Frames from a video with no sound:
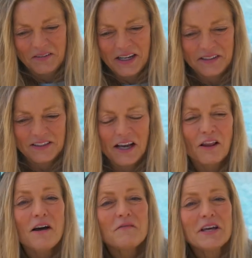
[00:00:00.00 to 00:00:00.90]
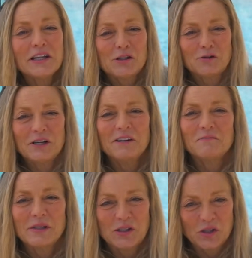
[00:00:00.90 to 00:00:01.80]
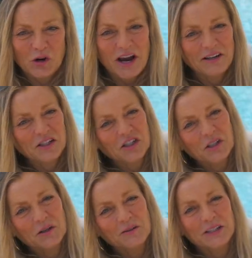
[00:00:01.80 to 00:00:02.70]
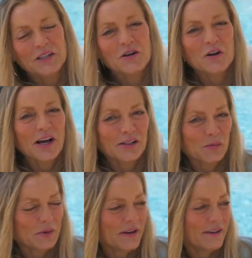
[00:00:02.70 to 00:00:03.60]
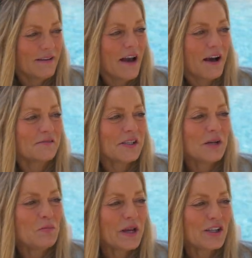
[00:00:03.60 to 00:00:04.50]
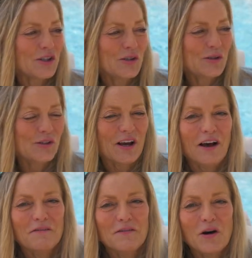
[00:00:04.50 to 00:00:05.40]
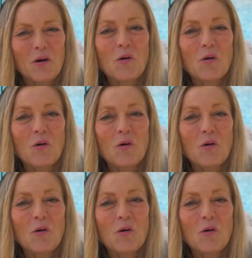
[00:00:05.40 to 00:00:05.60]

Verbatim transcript: Well, I love the history of Mrs. Crowninshield and her husband. I've seen pictures of the